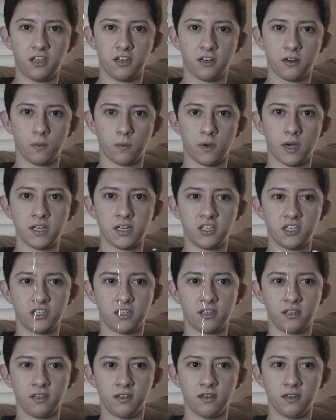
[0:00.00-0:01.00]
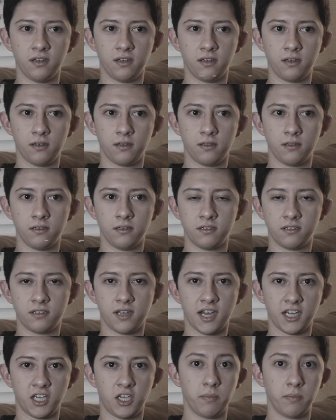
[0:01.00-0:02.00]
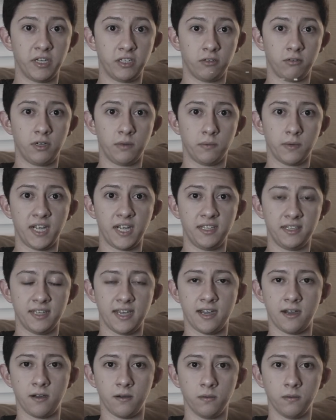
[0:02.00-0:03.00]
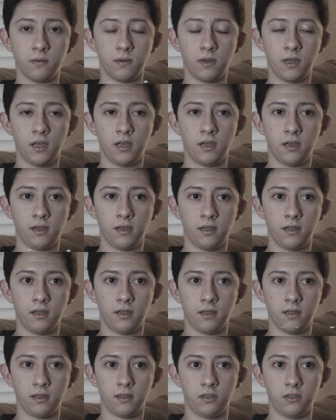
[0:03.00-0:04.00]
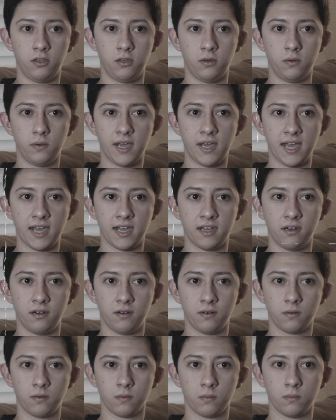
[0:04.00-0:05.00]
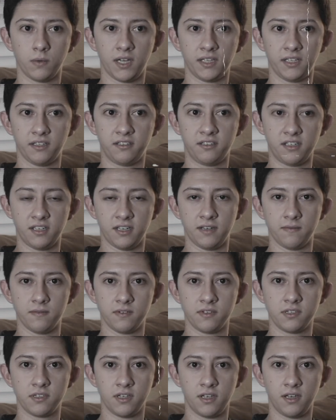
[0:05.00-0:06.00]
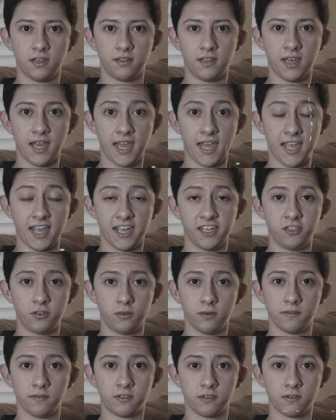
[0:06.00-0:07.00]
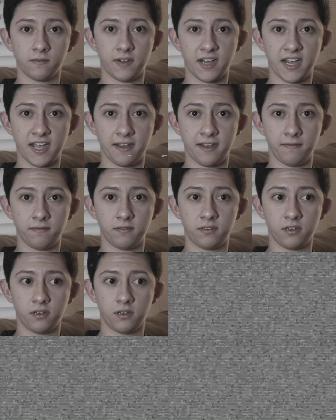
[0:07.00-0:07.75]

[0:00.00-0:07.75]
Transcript: here watching this documentary right now, you had relatives that had to have survived